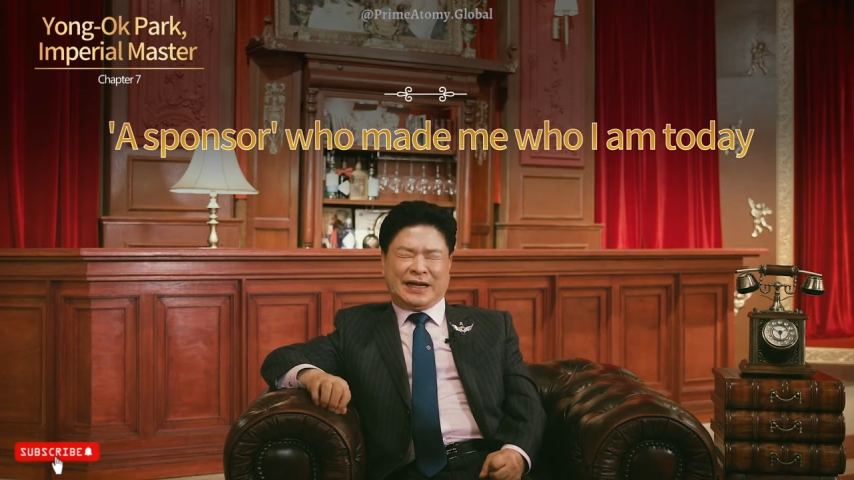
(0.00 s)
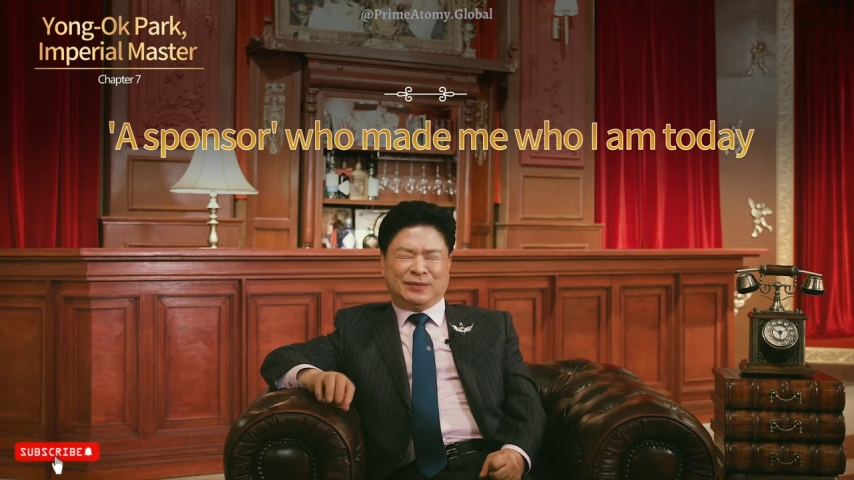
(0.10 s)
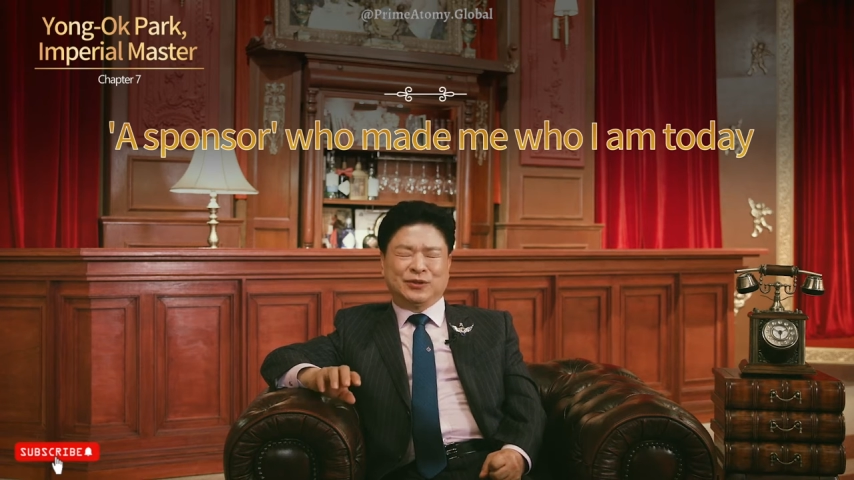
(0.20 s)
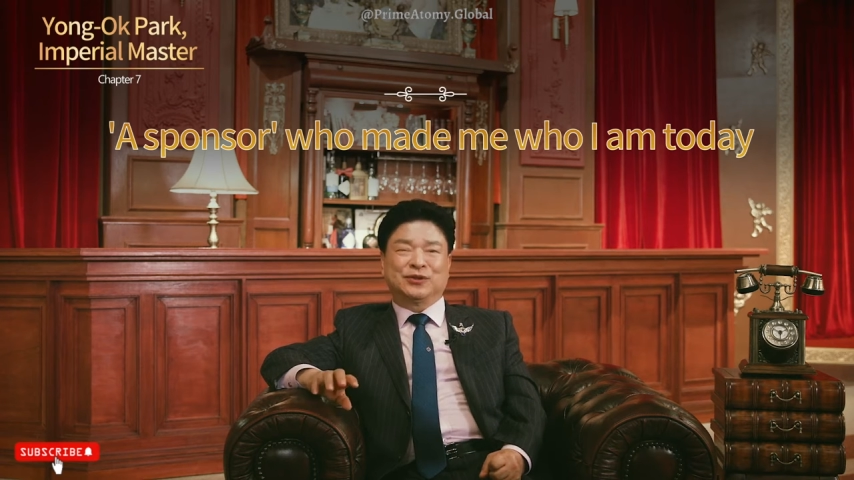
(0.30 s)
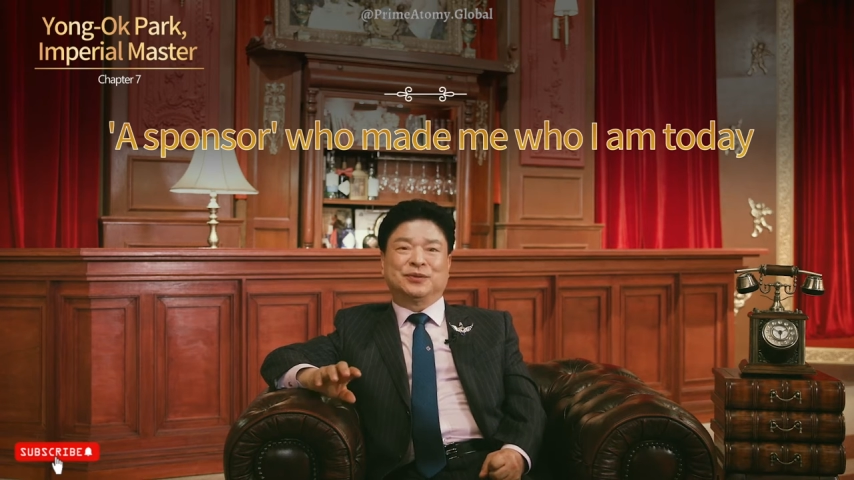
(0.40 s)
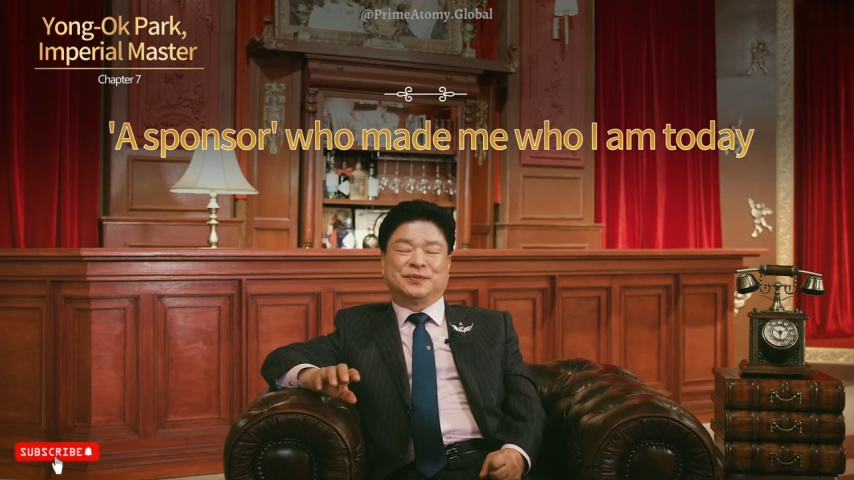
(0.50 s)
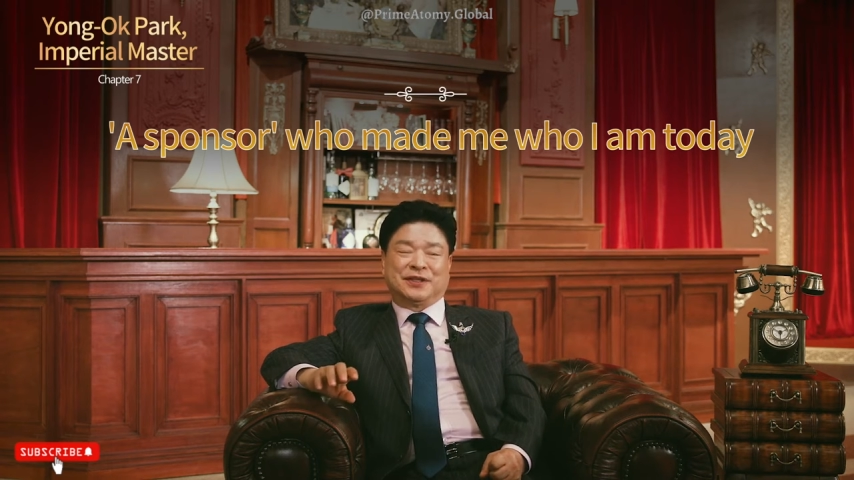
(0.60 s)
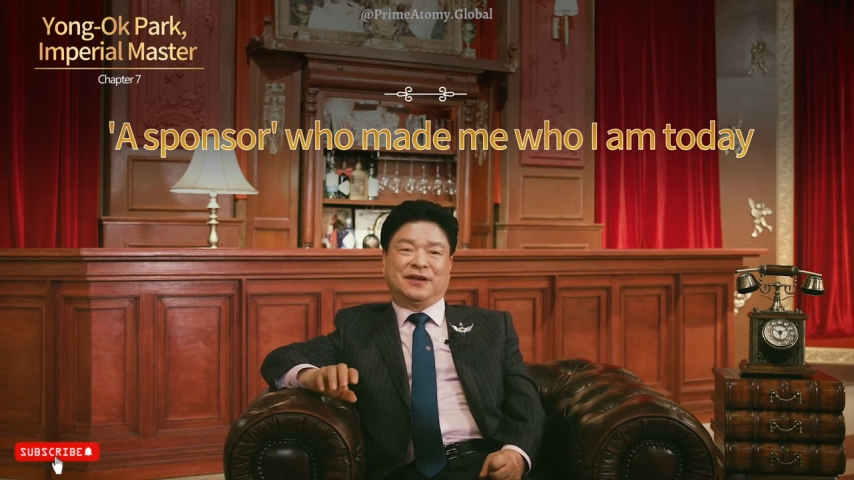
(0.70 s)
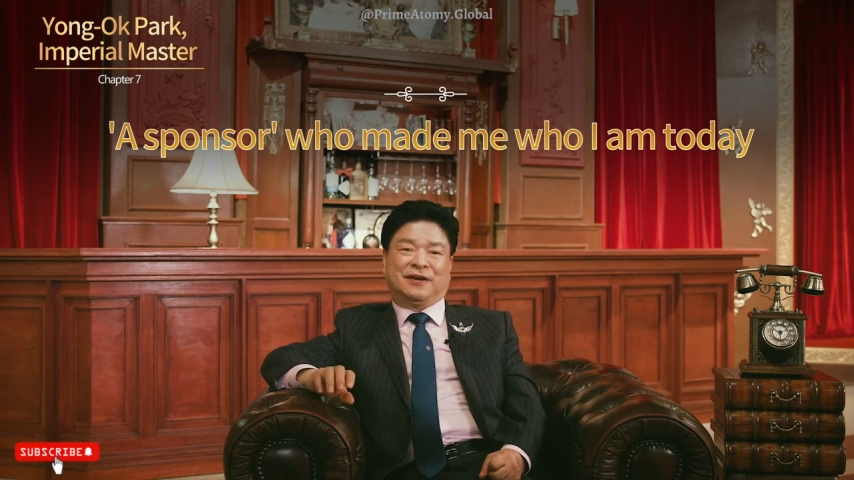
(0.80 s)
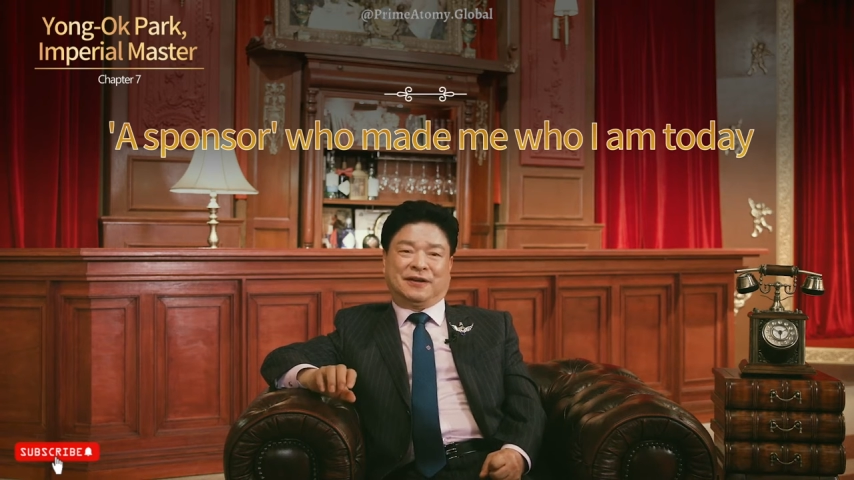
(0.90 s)
now
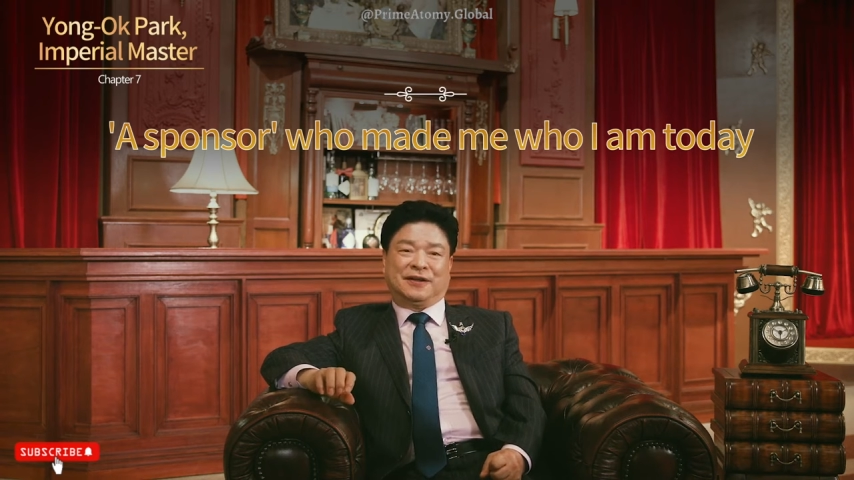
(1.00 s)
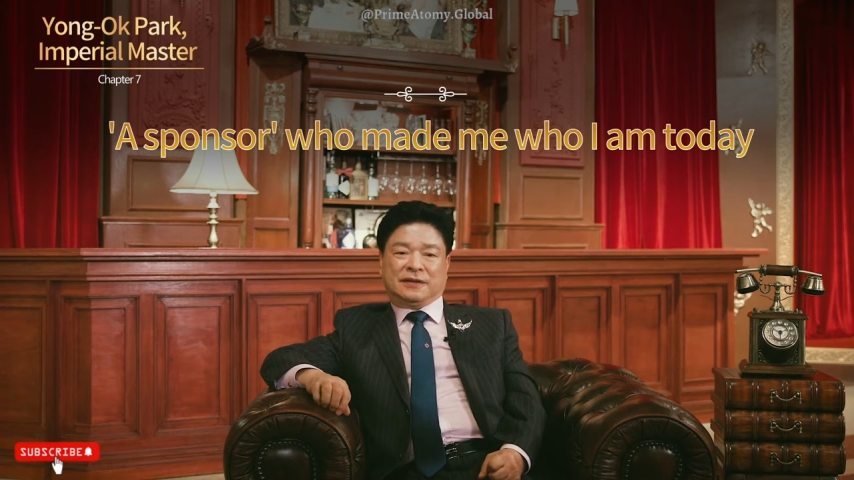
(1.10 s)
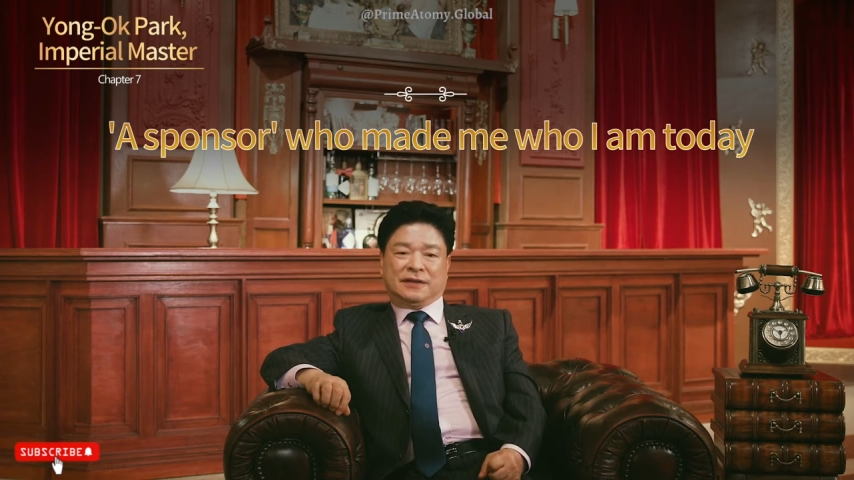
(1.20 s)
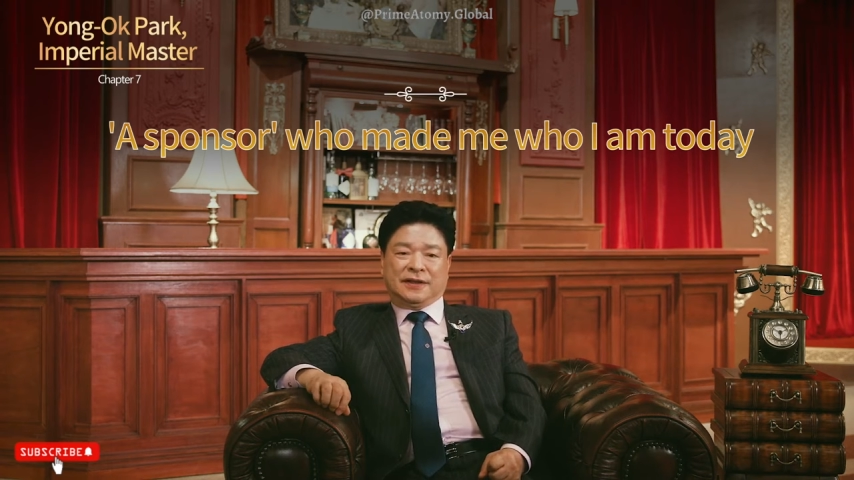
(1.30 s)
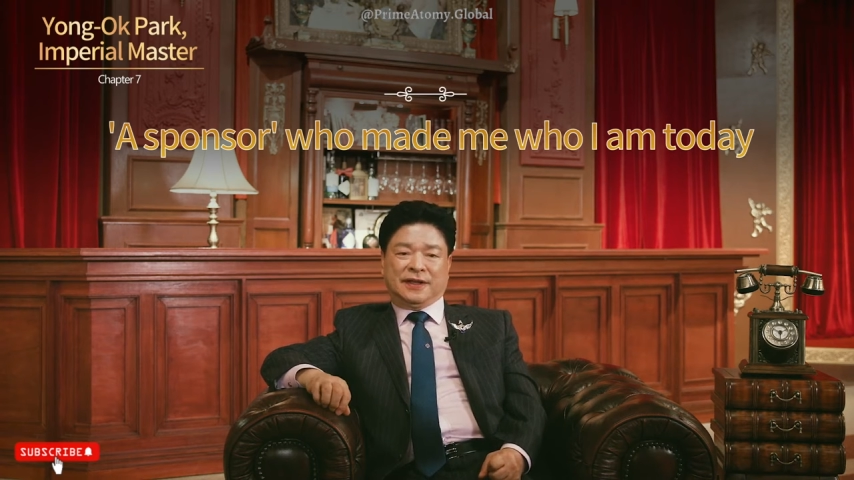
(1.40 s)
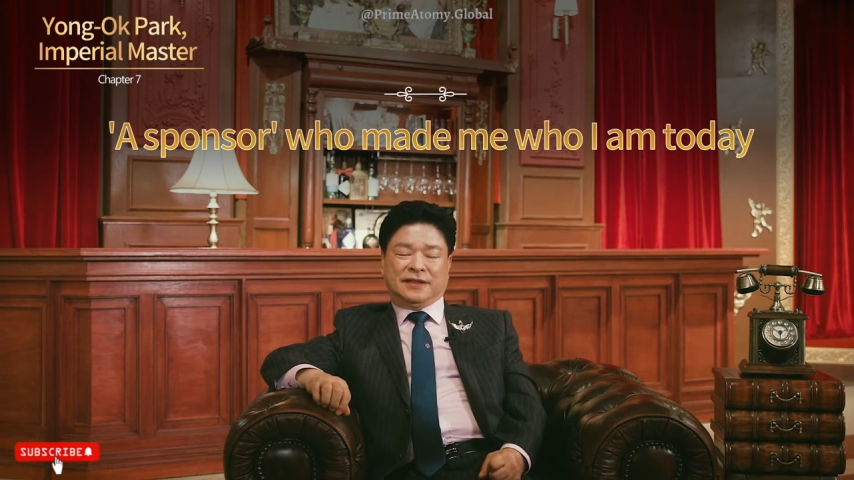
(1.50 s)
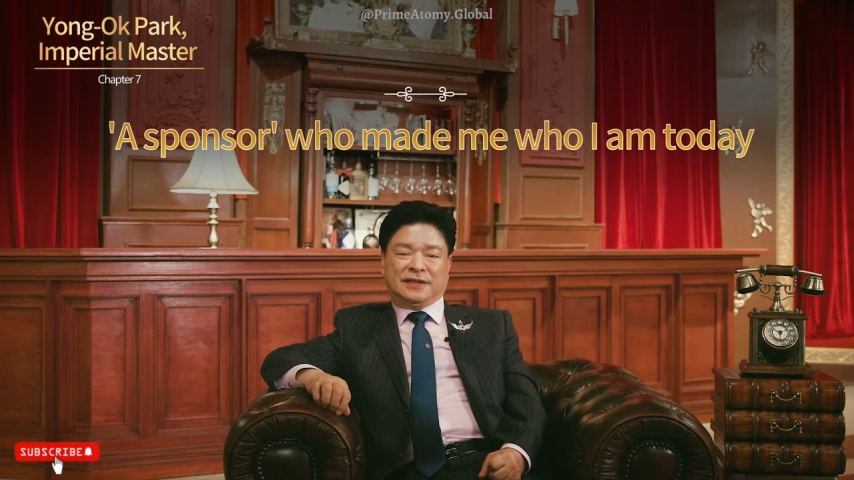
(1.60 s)
a sponsor,